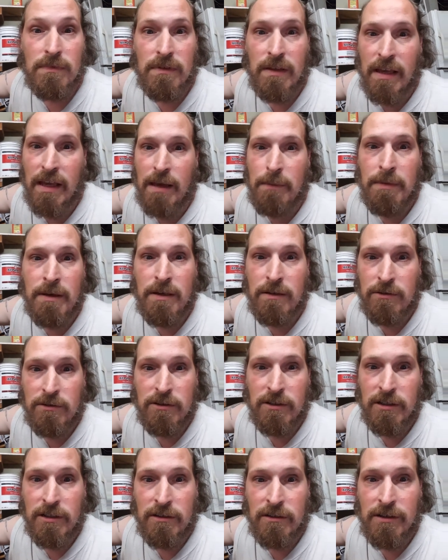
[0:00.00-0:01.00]
Can't be
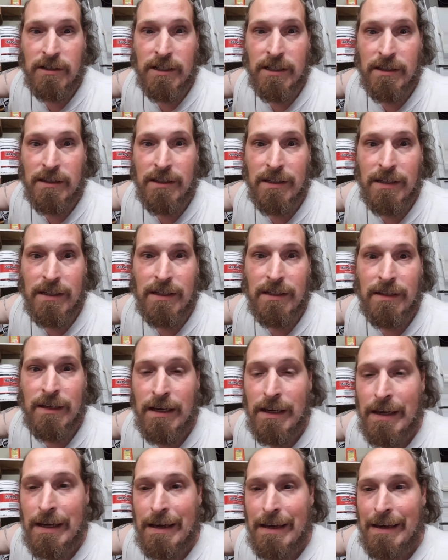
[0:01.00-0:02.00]
crooked or anything,
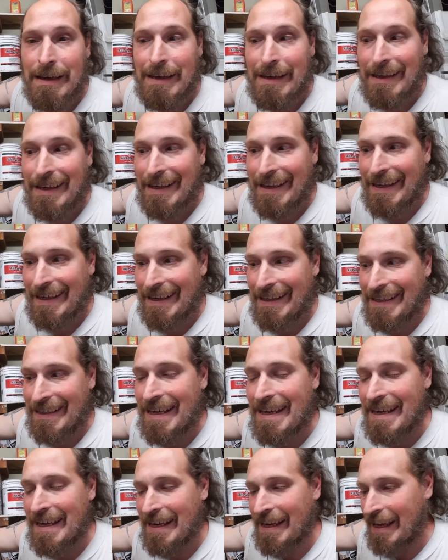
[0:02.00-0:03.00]

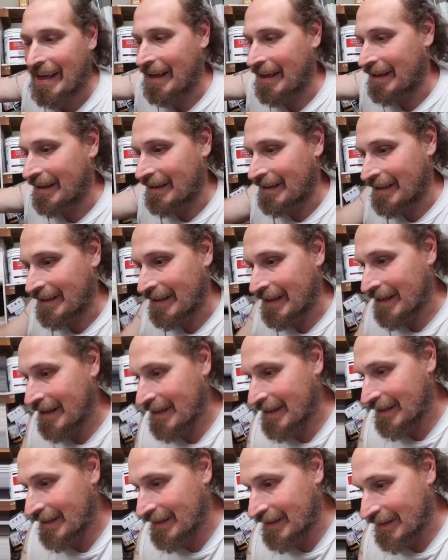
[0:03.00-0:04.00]
and
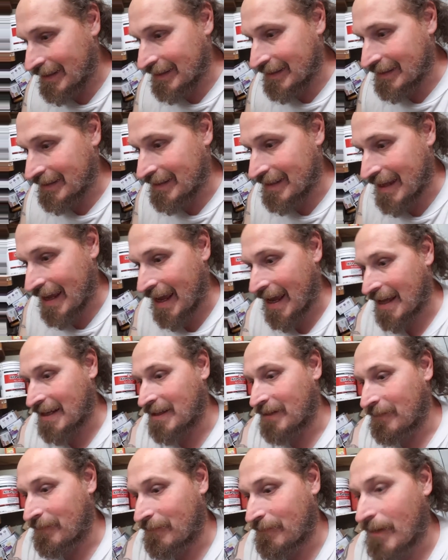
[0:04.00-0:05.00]
had
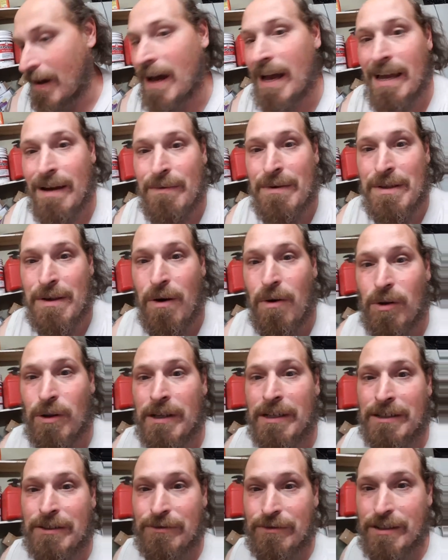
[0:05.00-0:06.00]
to fight with
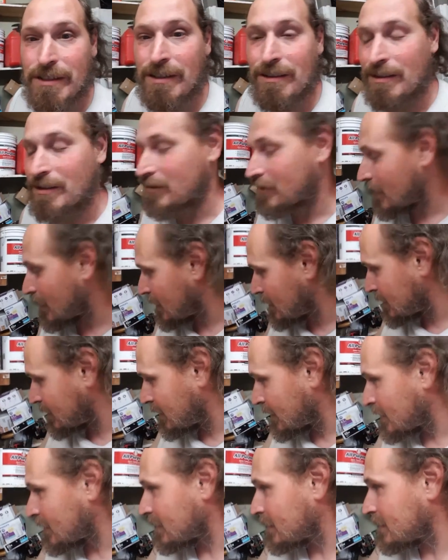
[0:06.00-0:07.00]
holding a drill and trying to
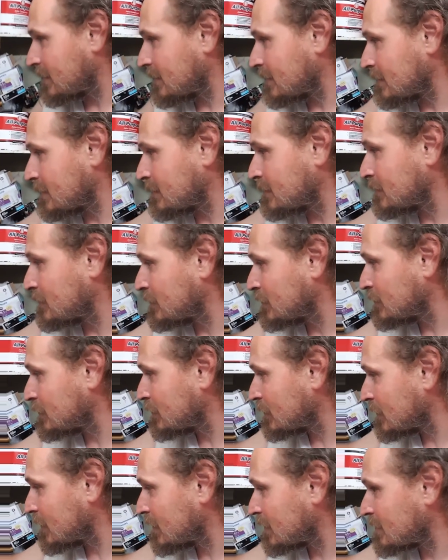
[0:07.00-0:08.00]
get it
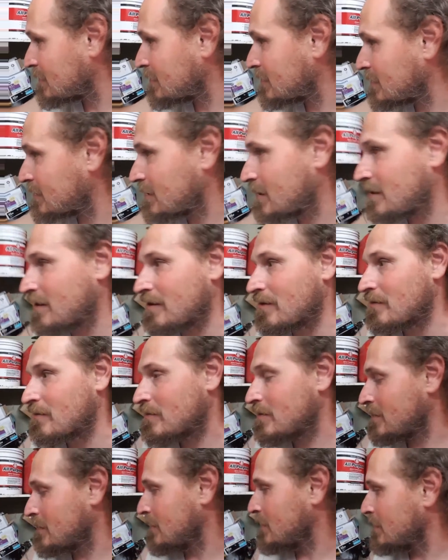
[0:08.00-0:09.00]
just so
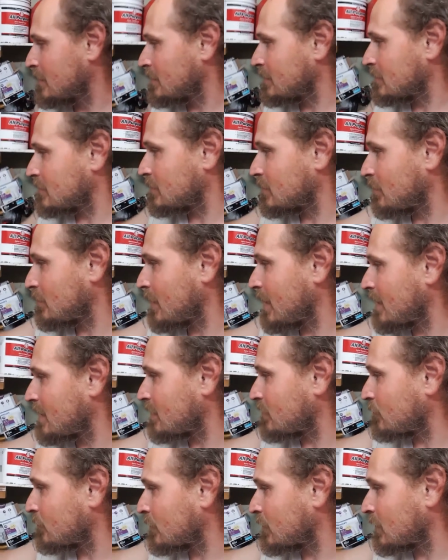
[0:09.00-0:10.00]
that
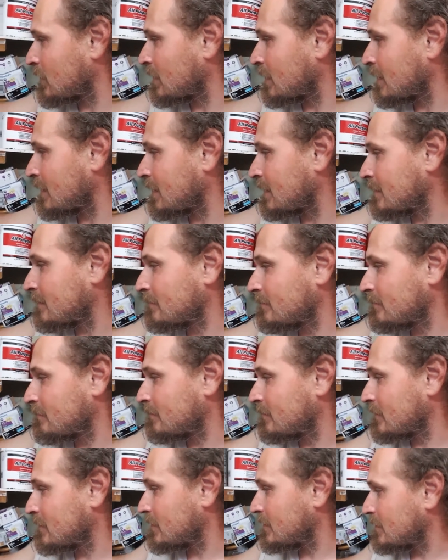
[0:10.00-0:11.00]
it will
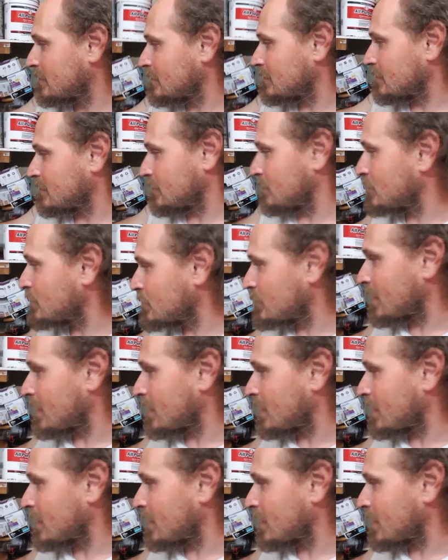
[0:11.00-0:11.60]
do